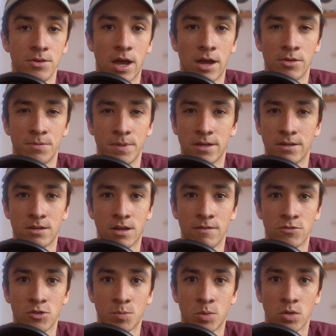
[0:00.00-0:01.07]
I would be
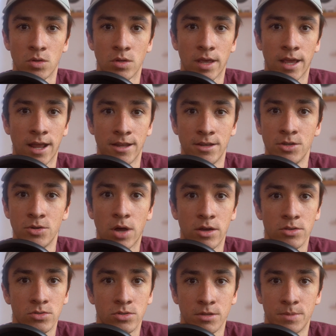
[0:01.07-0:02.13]
uncomfortable and I knew I
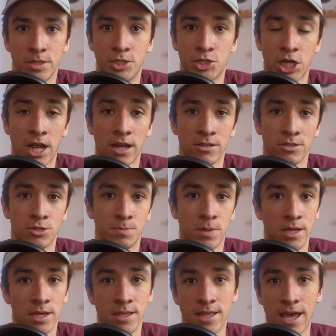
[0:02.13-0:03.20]
was going to be challenged,
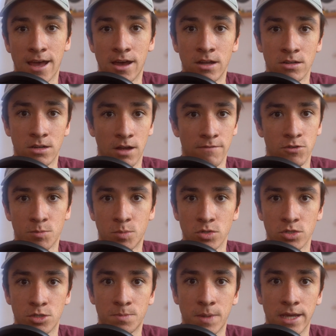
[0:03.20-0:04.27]
but in that
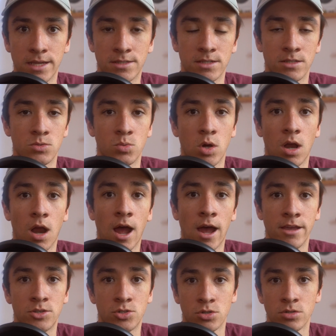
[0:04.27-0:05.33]
uncomfortable space is where
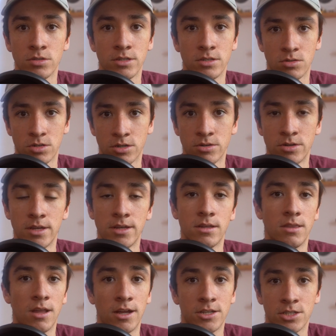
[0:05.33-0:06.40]
I truly grew,
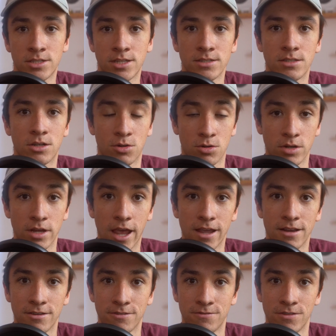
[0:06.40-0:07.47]
not just as a
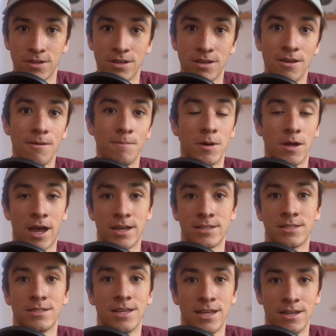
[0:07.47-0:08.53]
creative, but
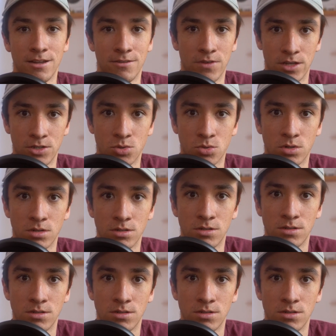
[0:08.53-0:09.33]
as an individual.